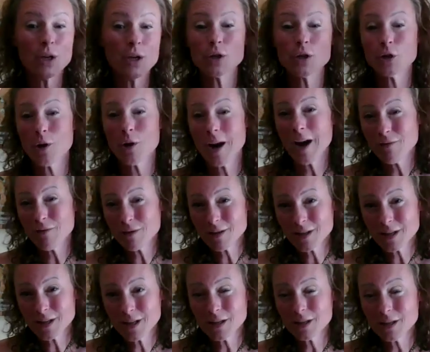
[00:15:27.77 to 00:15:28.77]
so
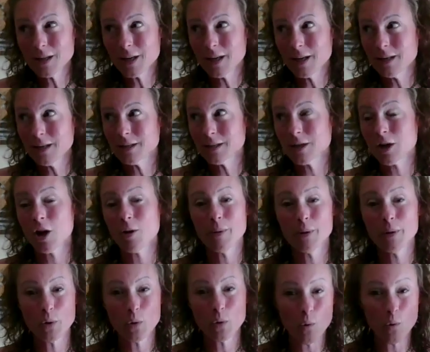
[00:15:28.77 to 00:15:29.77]
everything that is
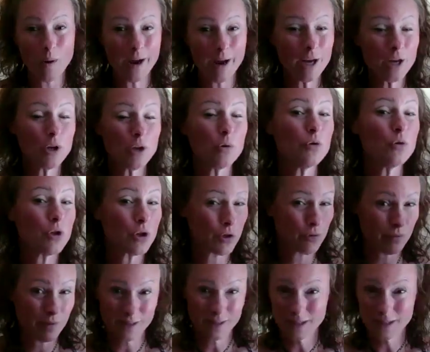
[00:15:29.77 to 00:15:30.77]
coming your way, you
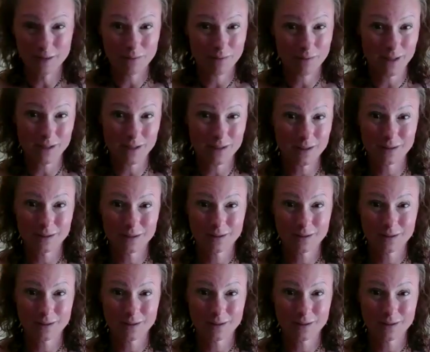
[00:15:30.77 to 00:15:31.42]
just receive it,